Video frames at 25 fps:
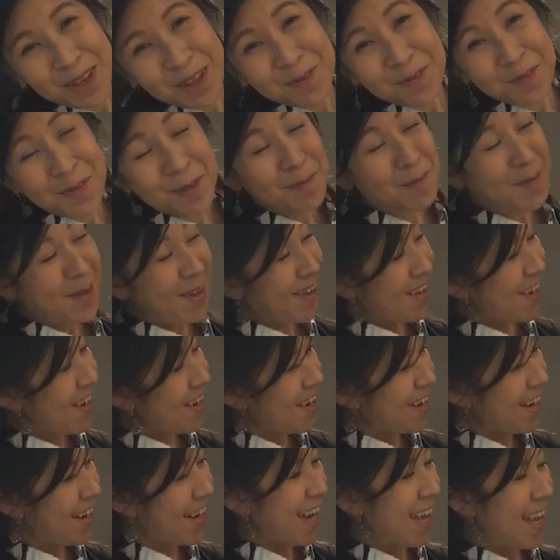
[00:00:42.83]
look
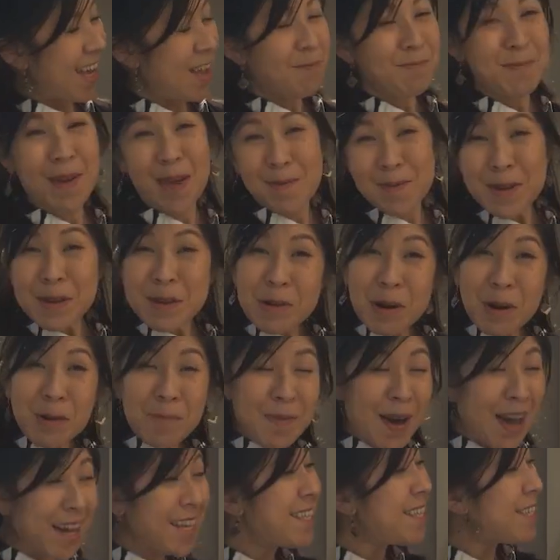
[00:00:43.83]
familiar? Maybe it
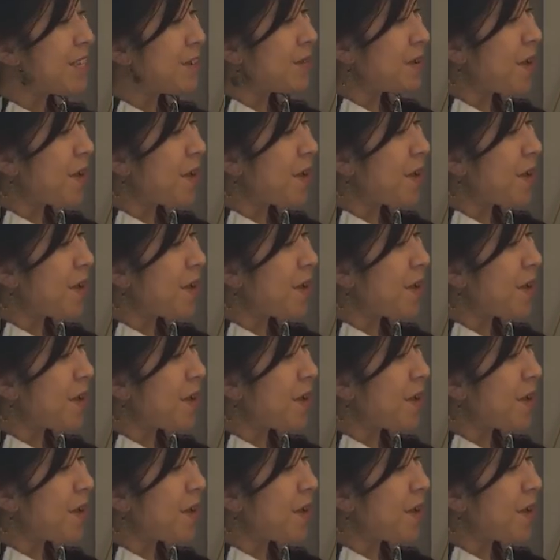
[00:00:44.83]
reminds